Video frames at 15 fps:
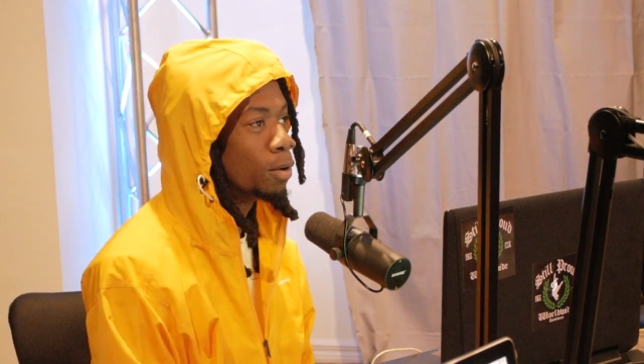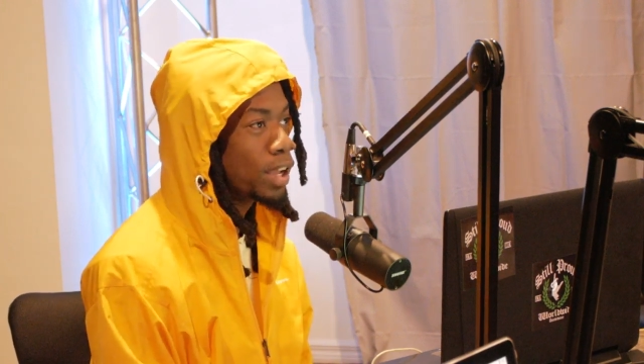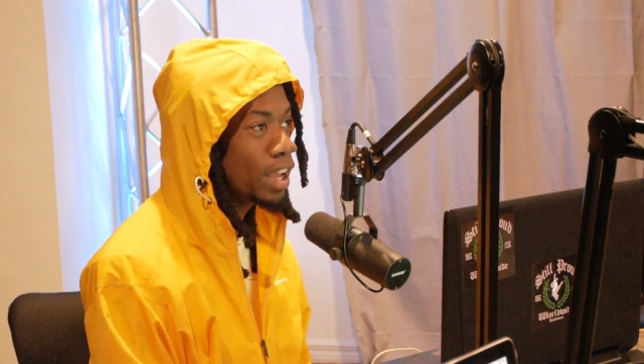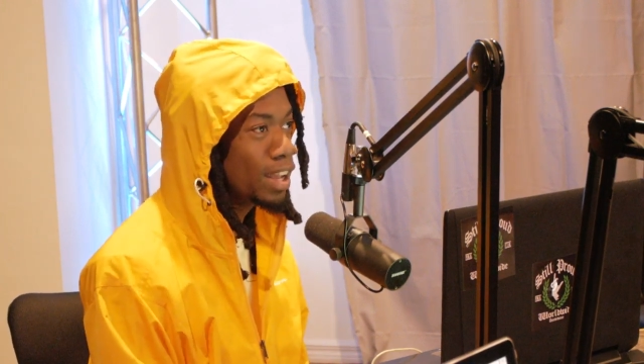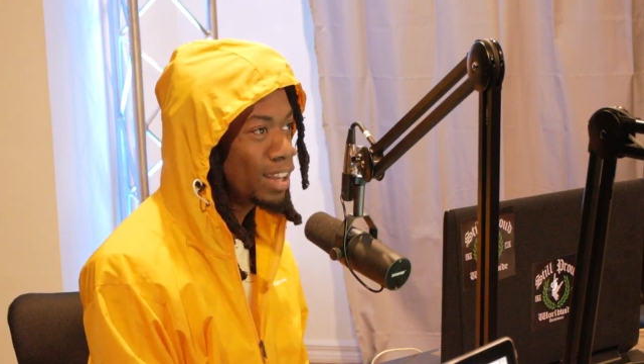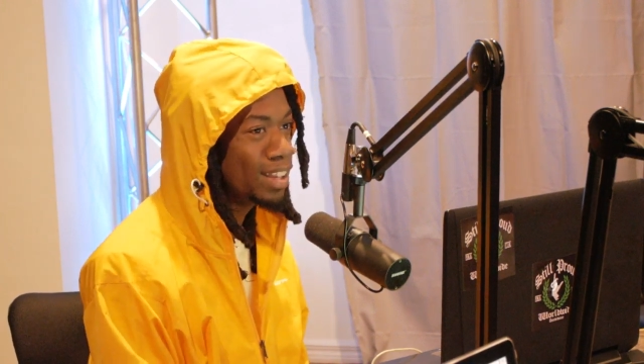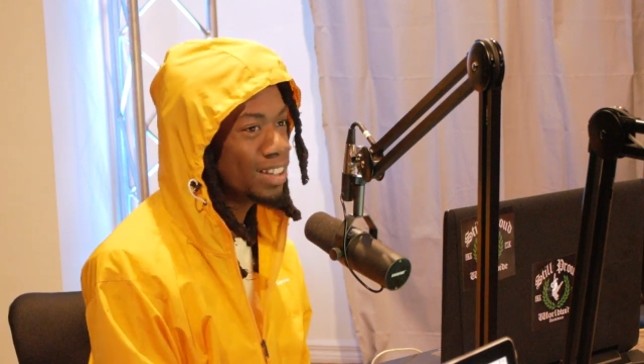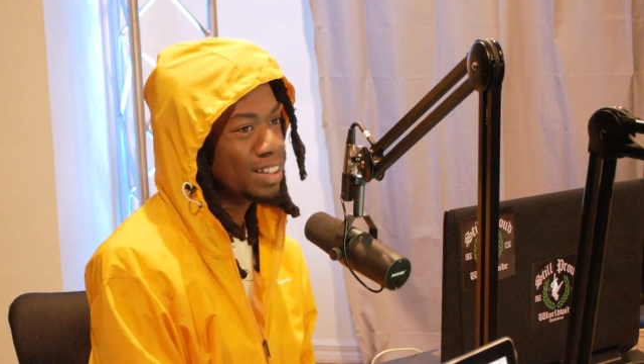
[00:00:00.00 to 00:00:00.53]

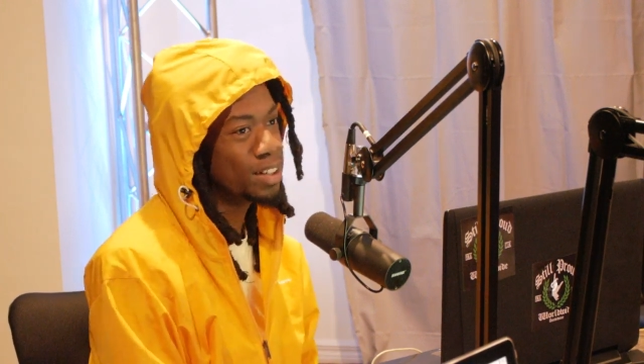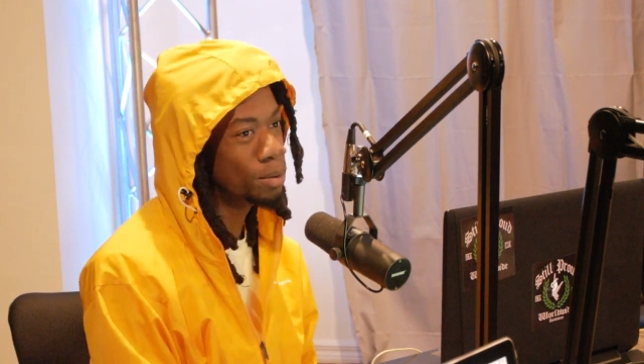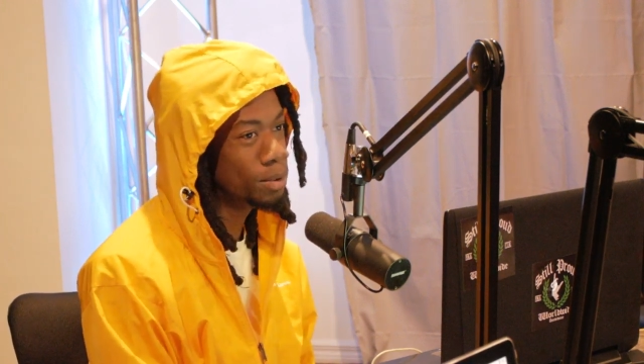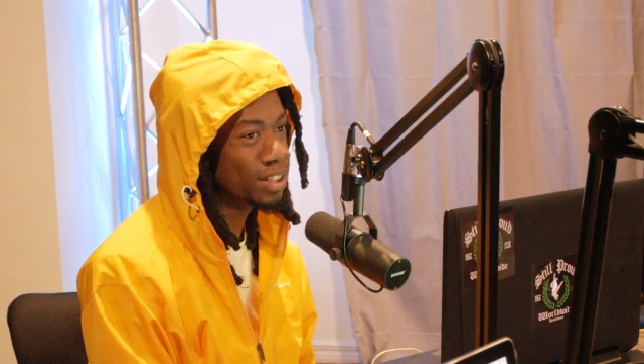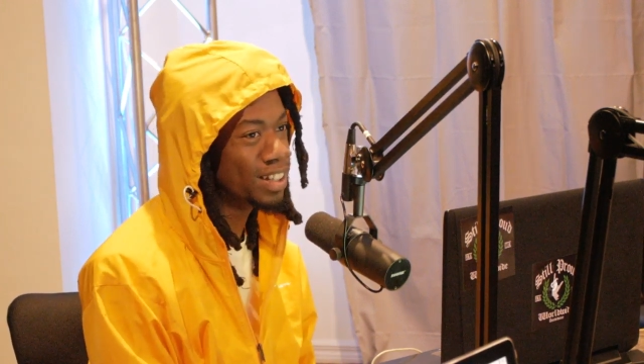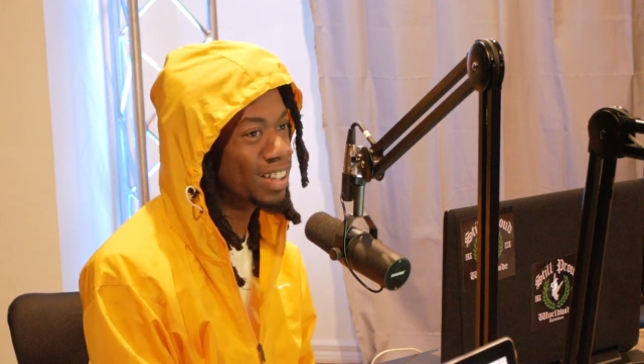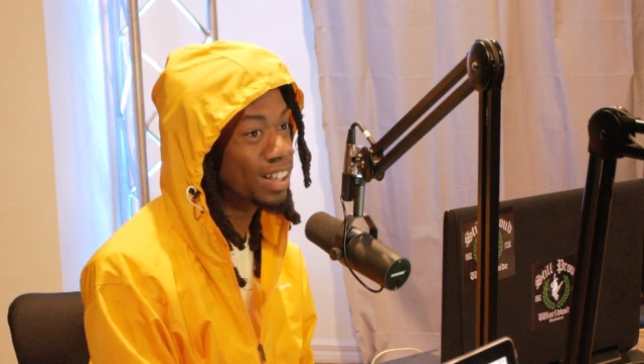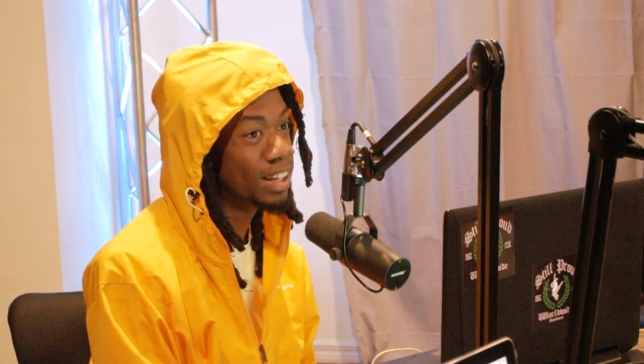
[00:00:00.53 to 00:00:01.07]
Okay.
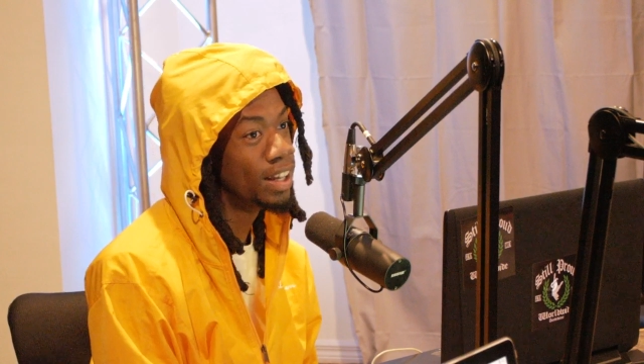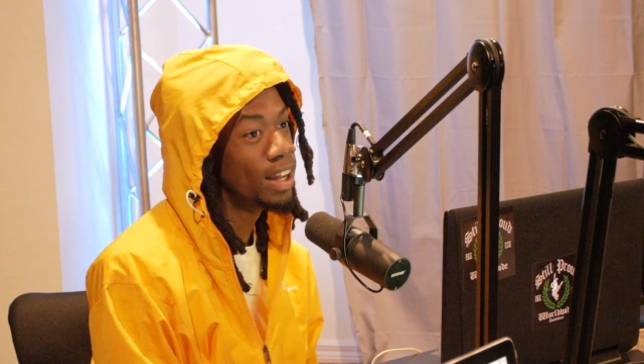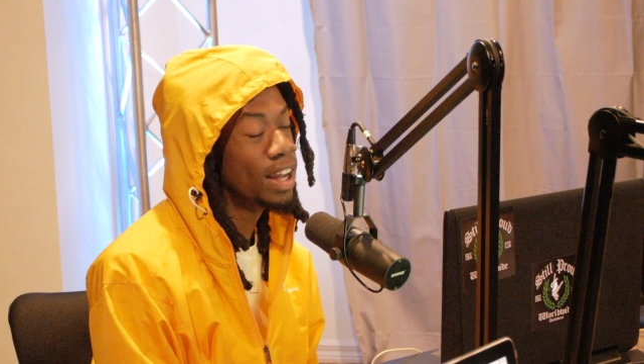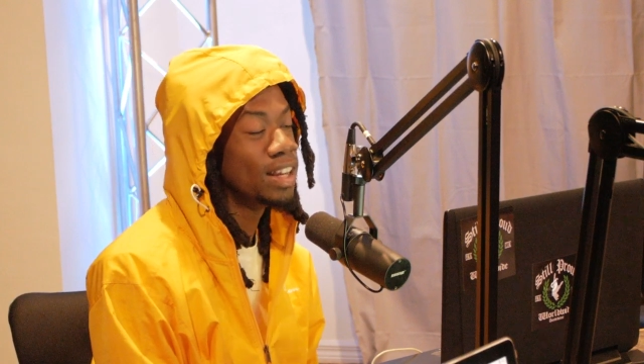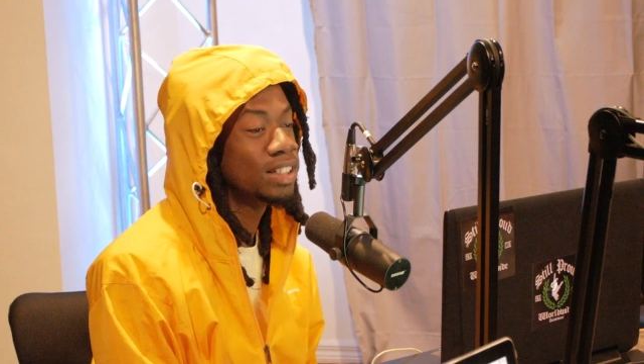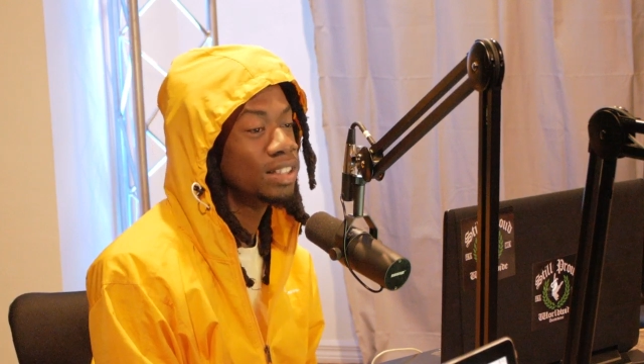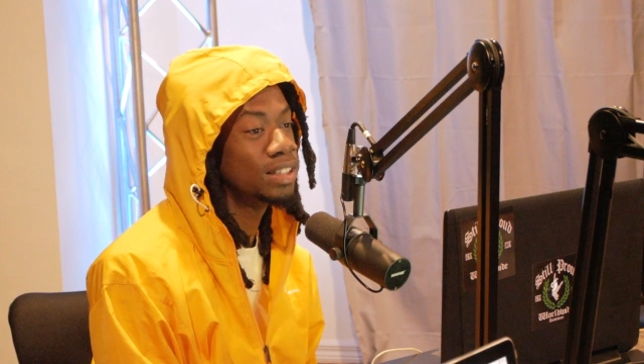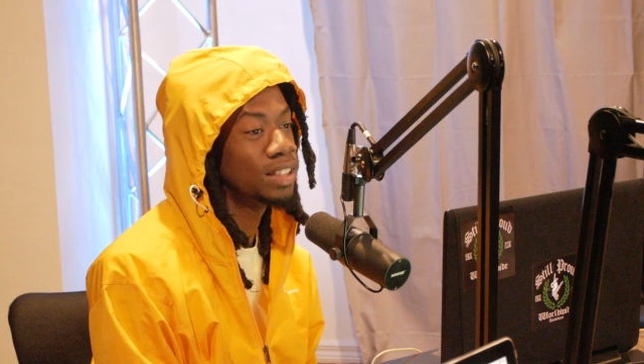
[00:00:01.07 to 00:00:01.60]

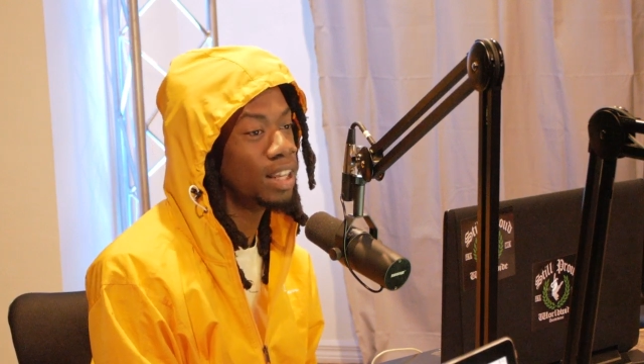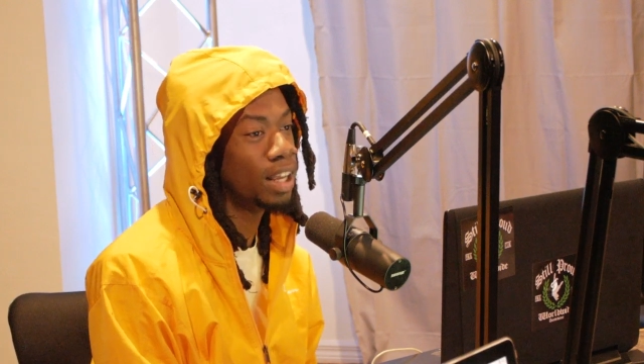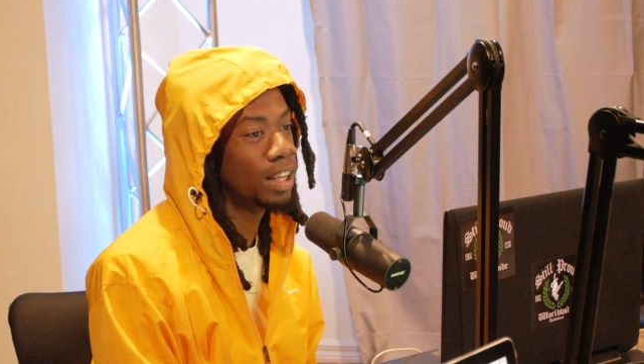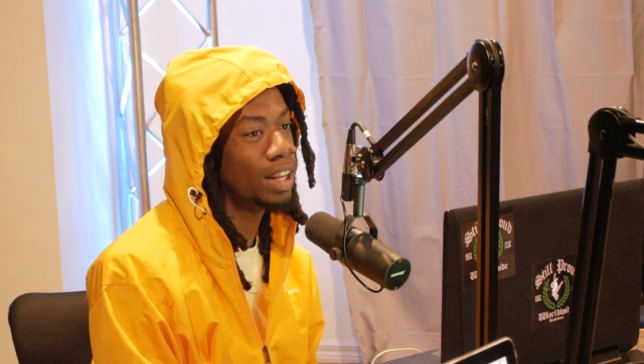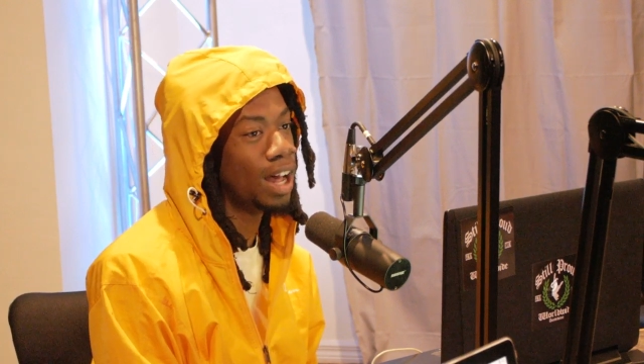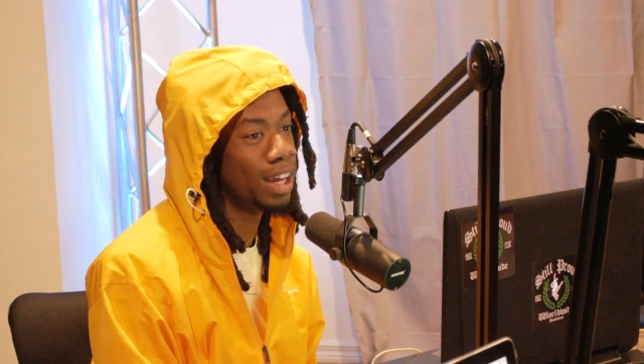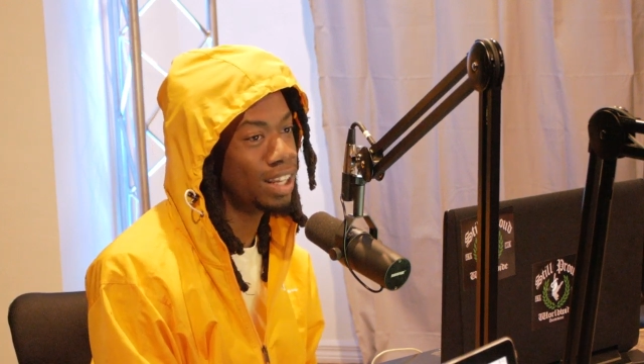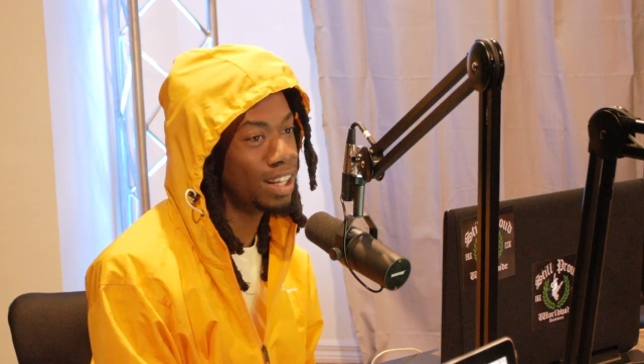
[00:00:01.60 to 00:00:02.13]
And she said, nah,